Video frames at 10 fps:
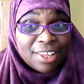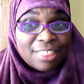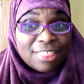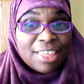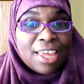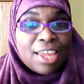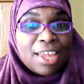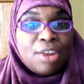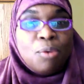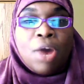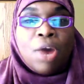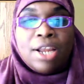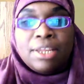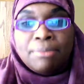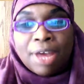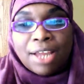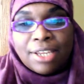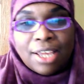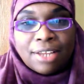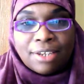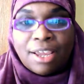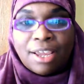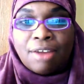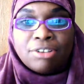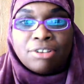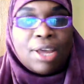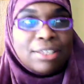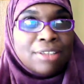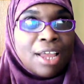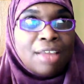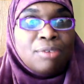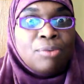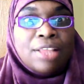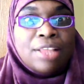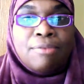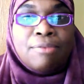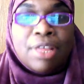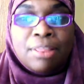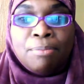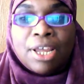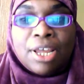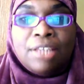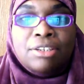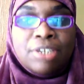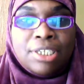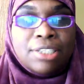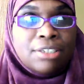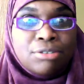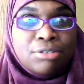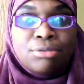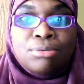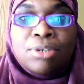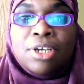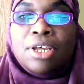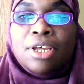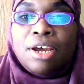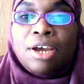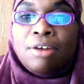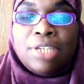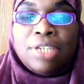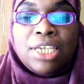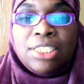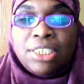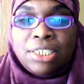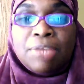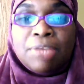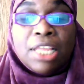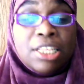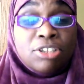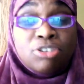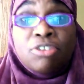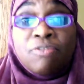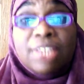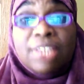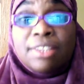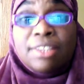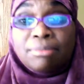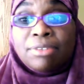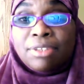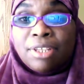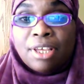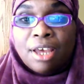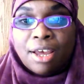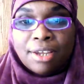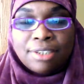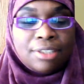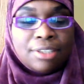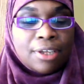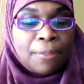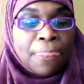than what Imani had to encounter. So as I read the book, I looked at these two relationships and these two victims, honestly,